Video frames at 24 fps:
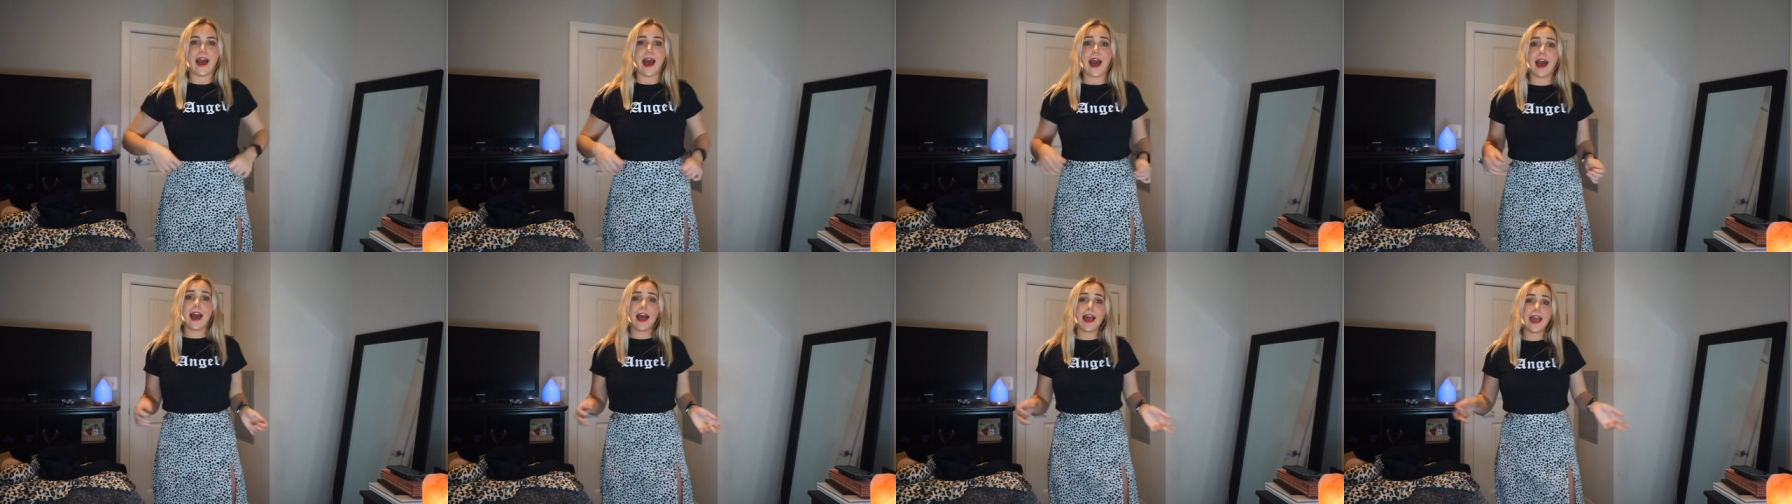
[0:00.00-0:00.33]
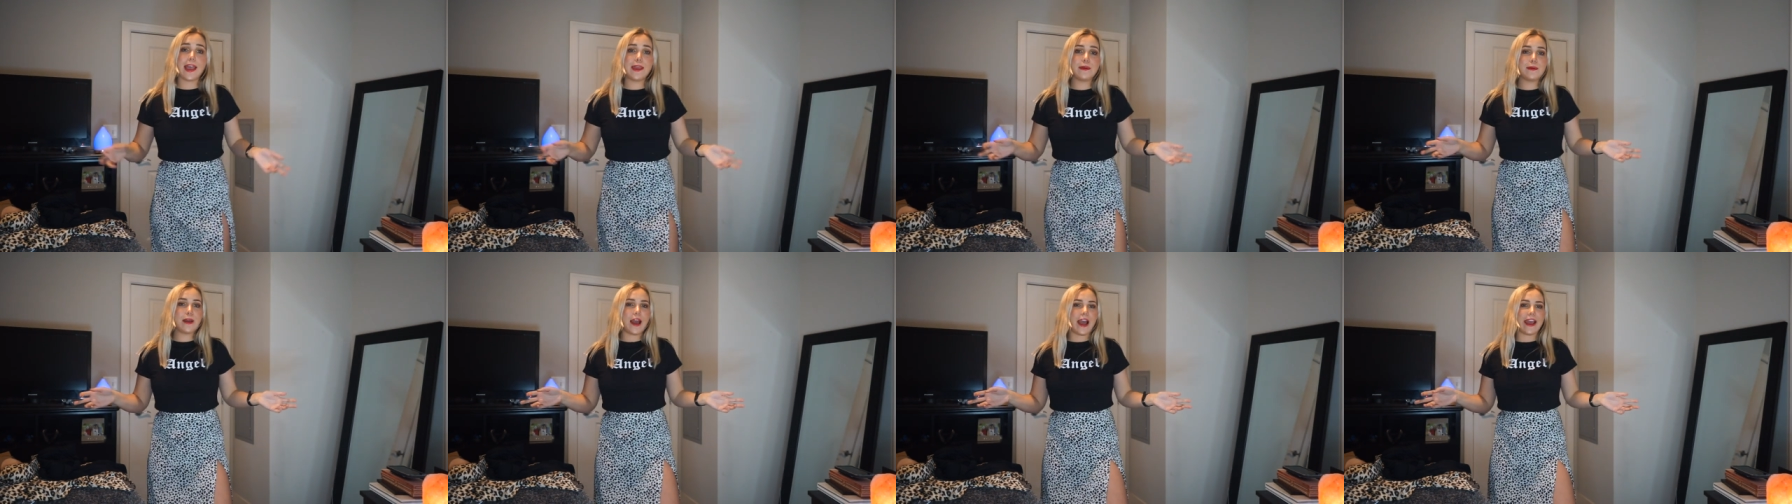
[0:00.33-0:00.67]

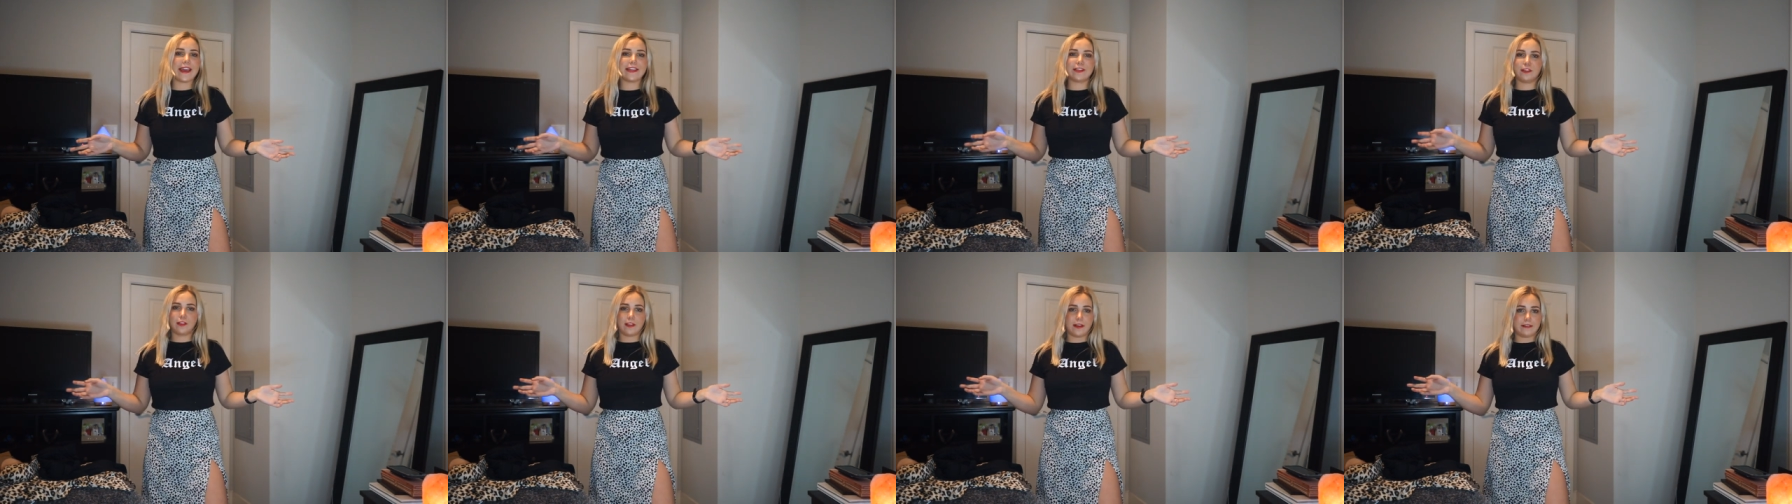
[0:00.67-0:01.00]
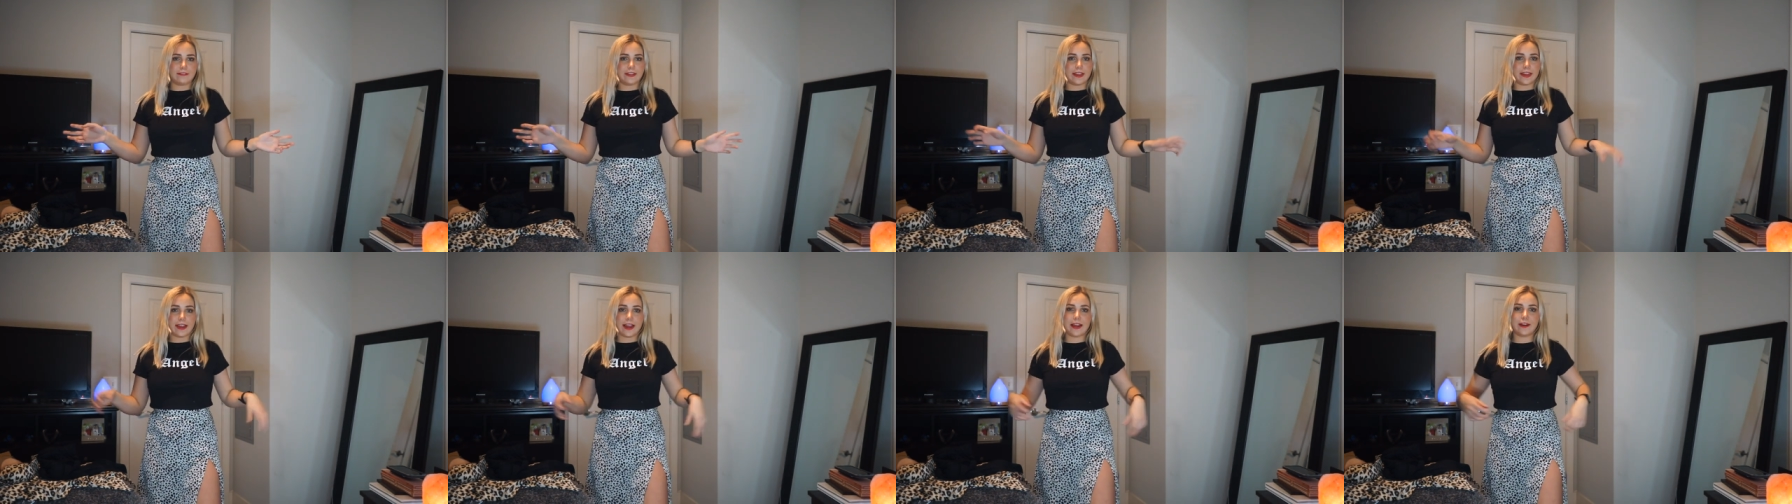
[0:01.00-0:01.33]
I, I
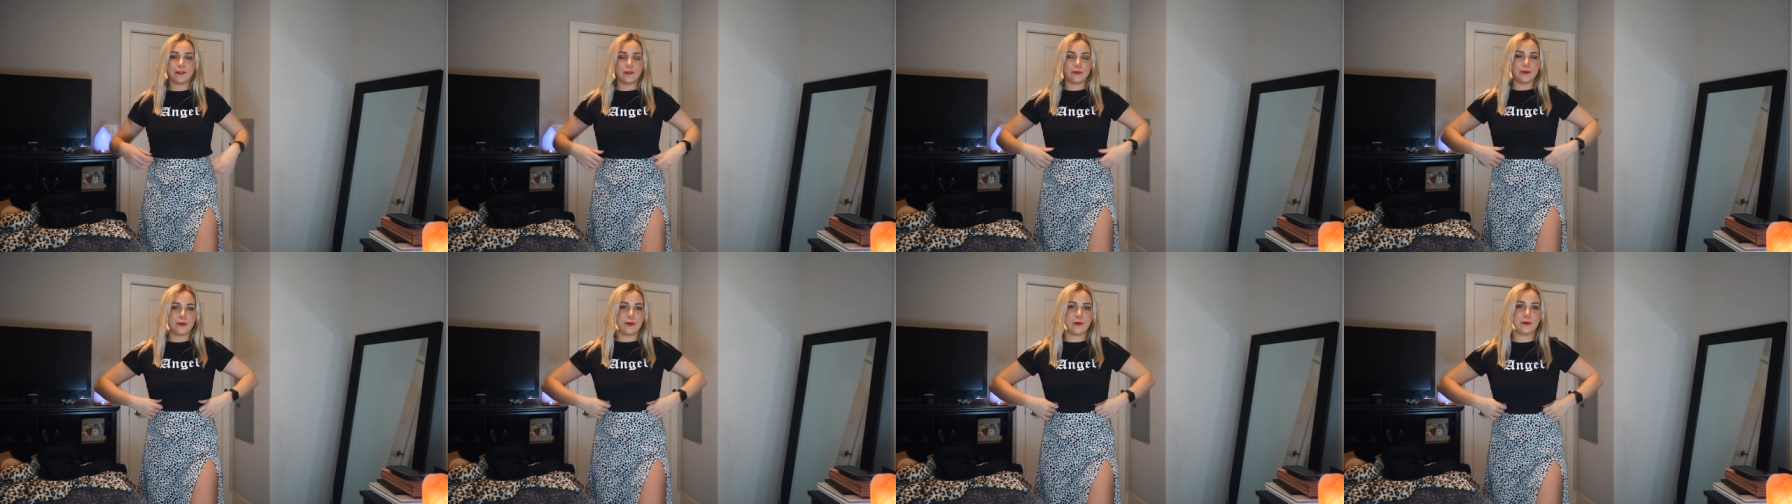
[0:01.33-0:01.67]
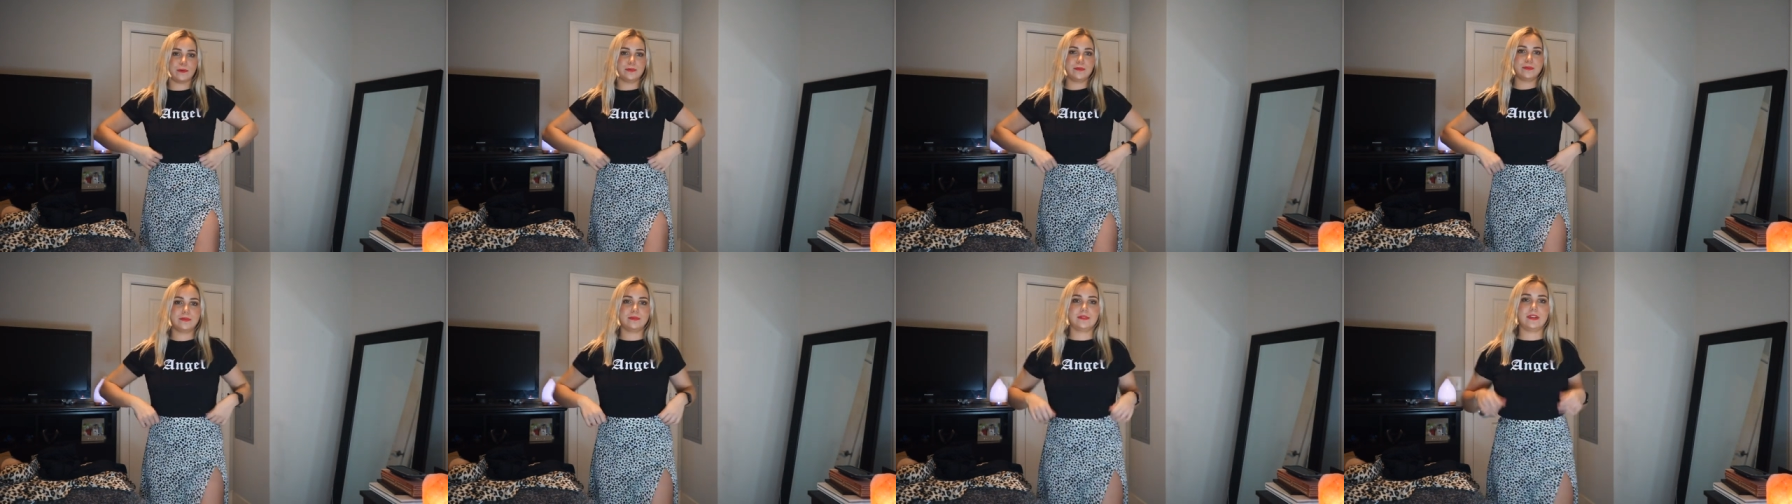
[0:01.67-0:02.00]
love it. I don't know.